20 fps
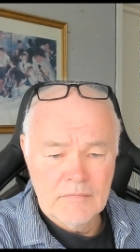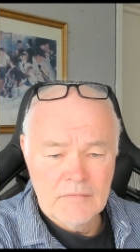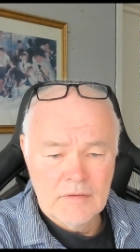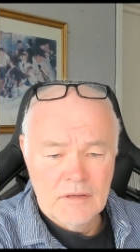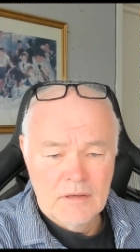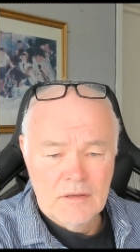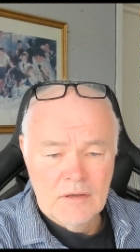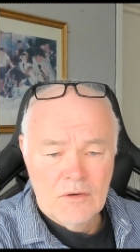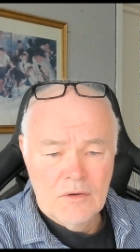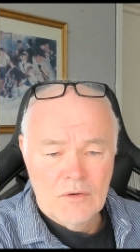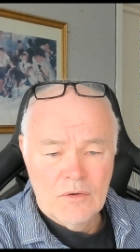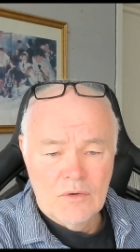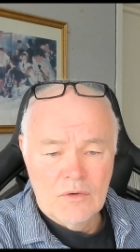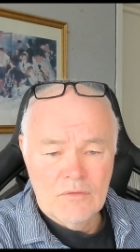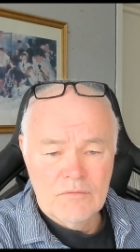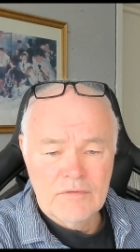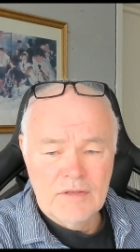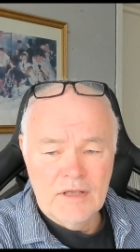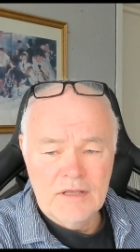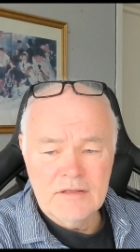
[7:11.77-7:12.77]
of that
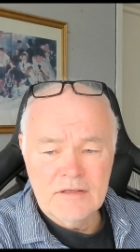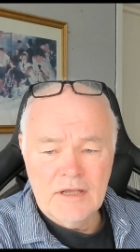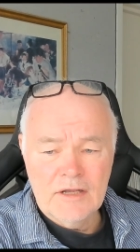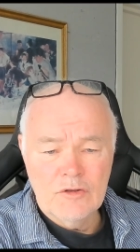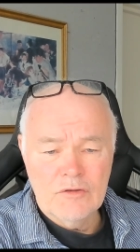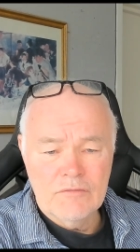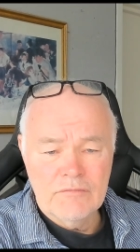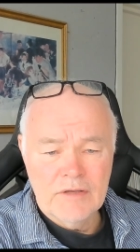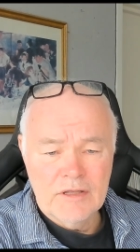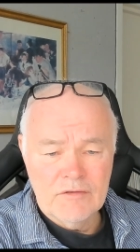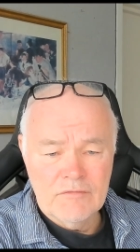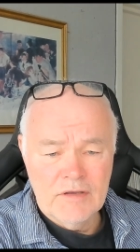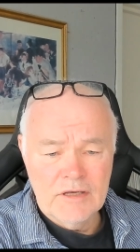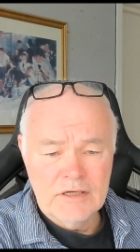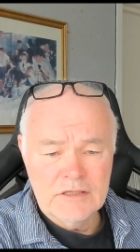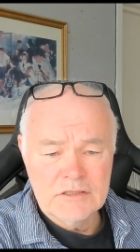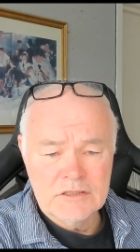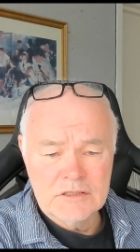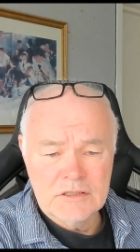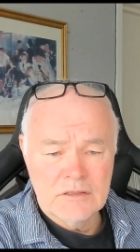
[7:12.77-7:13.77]
kind of invention.
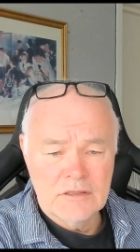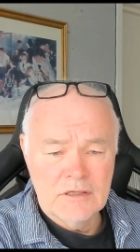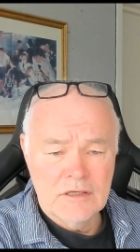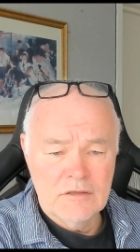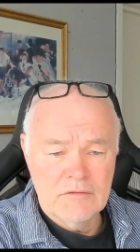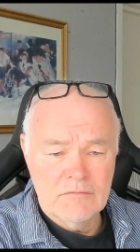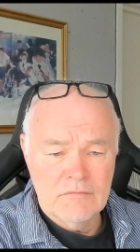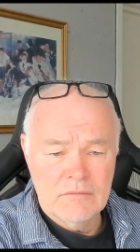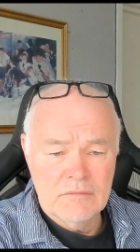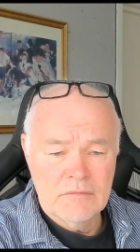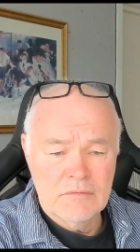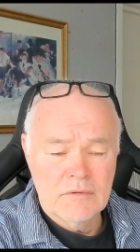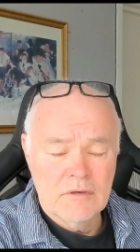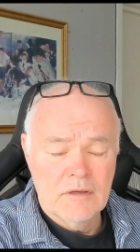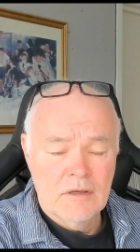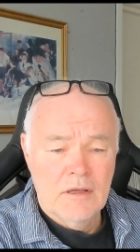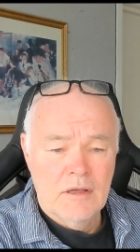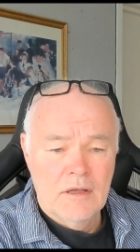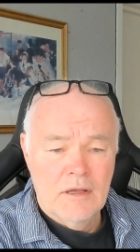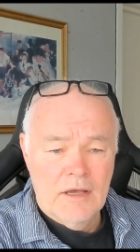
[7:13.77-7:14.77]
In,
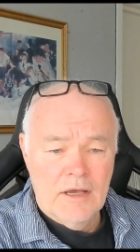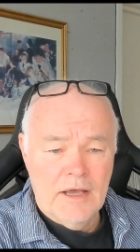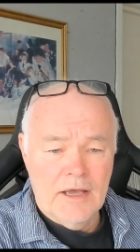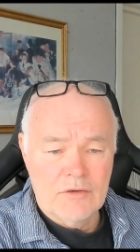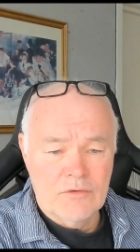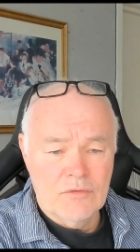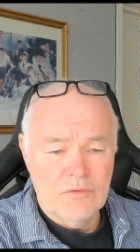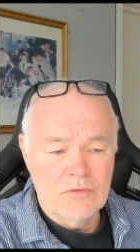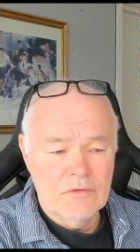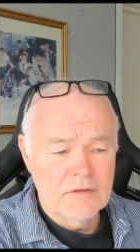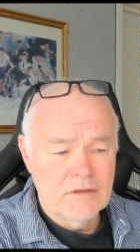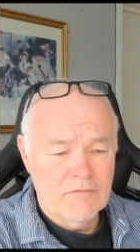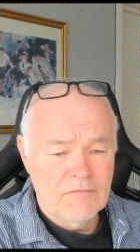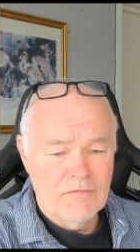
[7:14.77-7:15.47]
I couldn't defend.